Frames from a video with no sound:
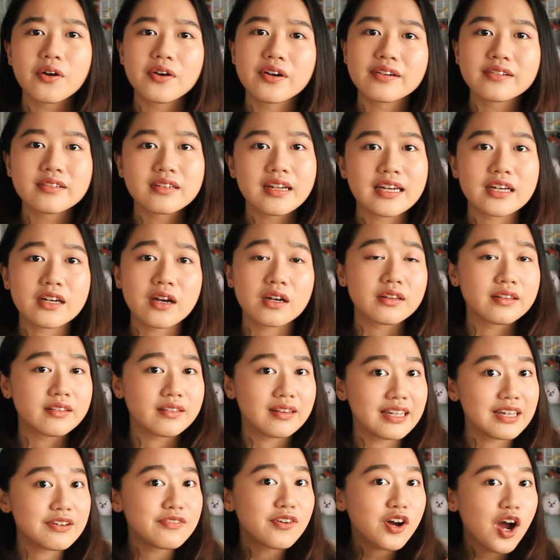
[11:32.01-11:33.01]
or like
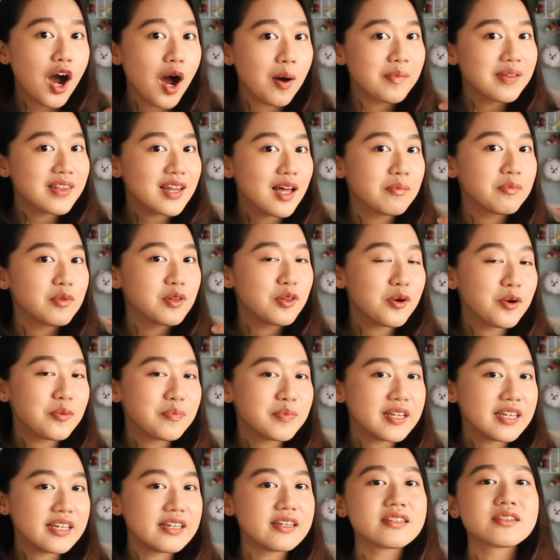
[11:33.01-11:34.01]
leave a comment down below
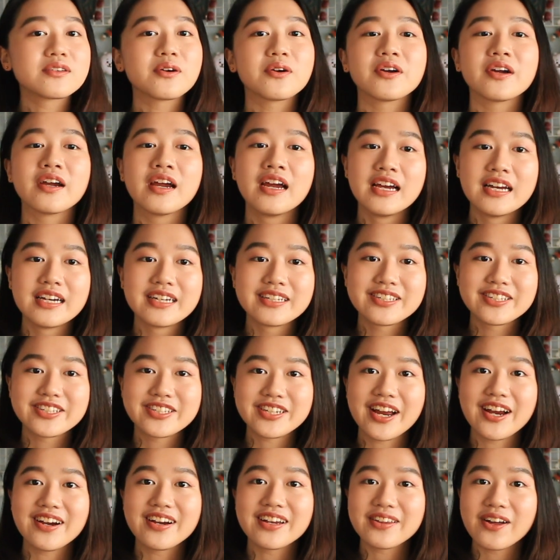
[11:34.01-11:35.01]
please, or
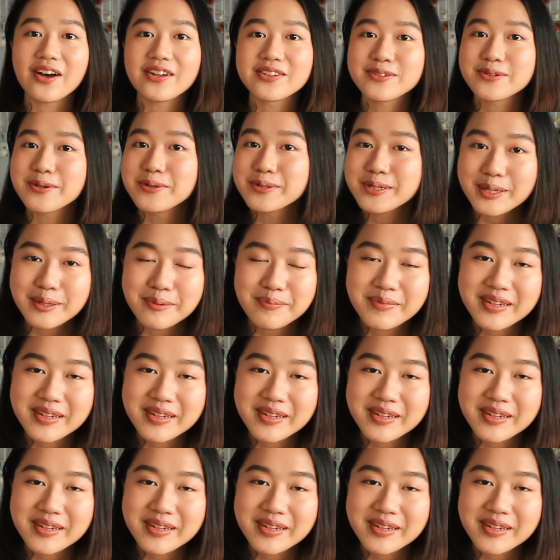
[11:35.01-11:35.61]
share it on social